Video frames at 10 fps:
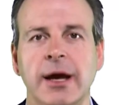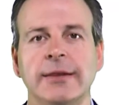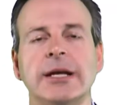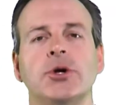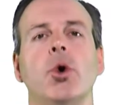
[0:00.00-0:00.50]

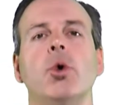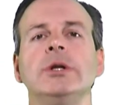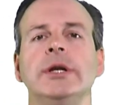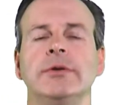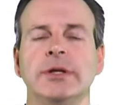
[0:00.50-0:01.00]
they
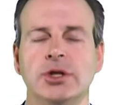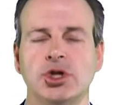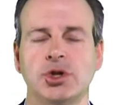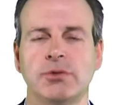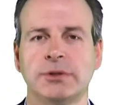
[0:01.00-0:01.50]
call in on the
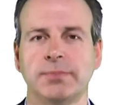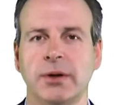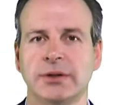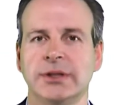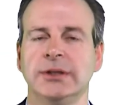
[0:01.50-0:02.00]
insurance
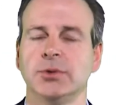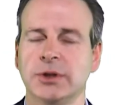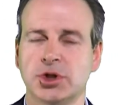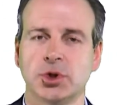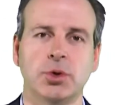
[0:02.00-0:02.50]
policy to
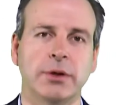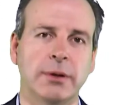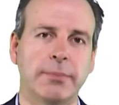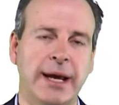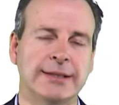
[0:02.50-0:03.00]
ensure that
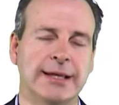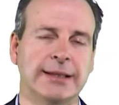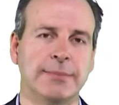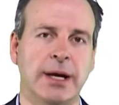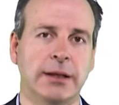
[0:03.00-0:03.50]
the banks get
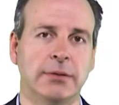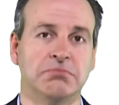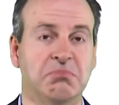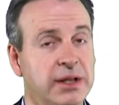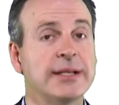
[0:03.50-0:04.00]
their money.
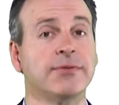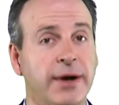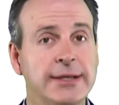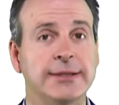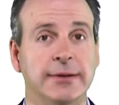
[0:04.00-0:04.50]
Let's
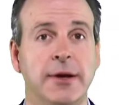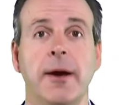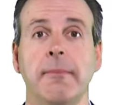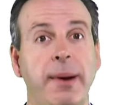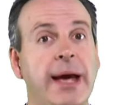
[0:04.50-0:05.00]
face it,
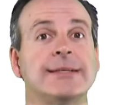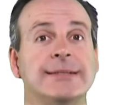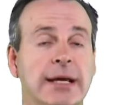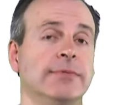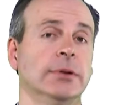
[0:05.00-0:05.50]
banks
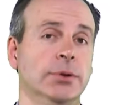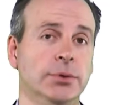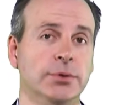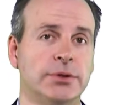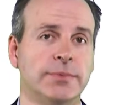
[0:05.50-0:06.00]
never
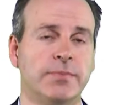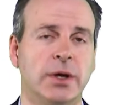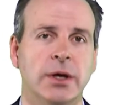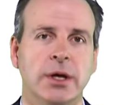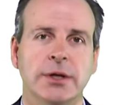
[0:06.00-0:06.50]
lose.
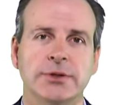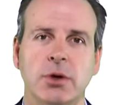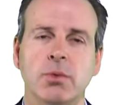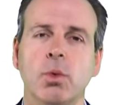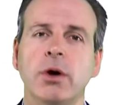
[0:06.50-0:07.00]

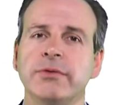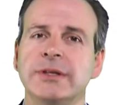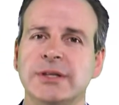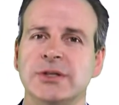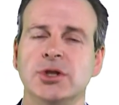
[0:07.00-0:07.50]
So what
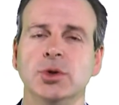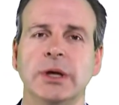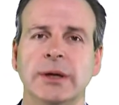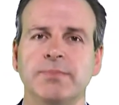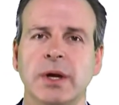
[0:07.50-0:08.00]
this is
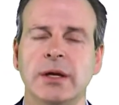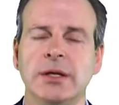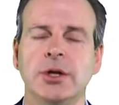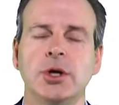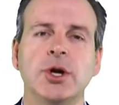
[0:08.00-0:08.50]
doing,
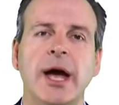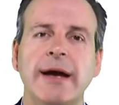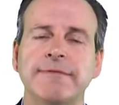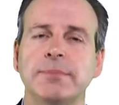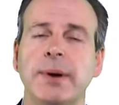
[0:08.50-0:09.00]
you
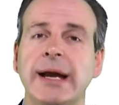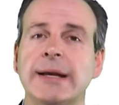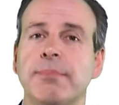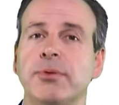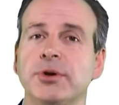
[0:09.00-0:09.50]
have to pay
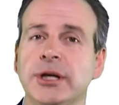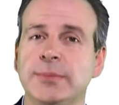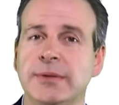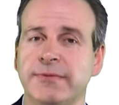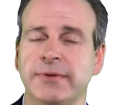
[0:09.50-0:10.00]
a
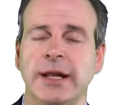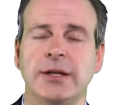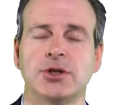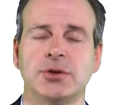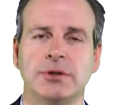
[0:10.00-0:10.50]
premium for that
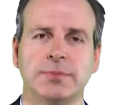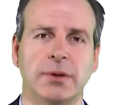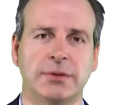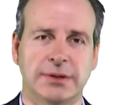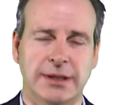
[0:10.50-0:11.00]
insurance
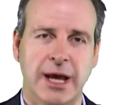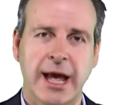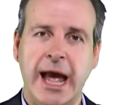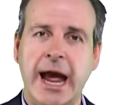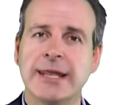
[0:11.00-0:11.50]
policy,
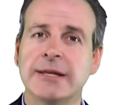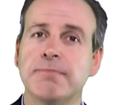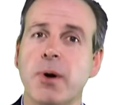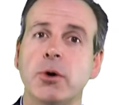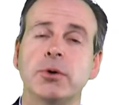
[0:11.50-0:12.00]
and the
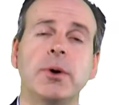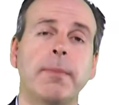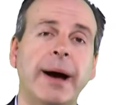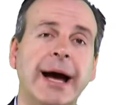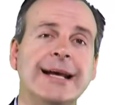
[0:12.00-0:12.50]
borrower
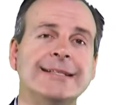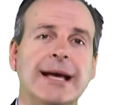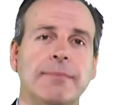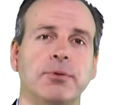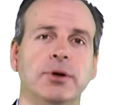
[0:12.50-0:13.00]
pays
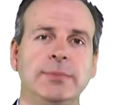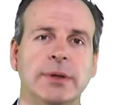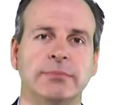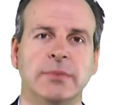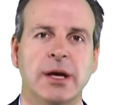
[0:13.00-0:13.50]
that
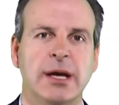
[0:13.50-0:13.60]
premium.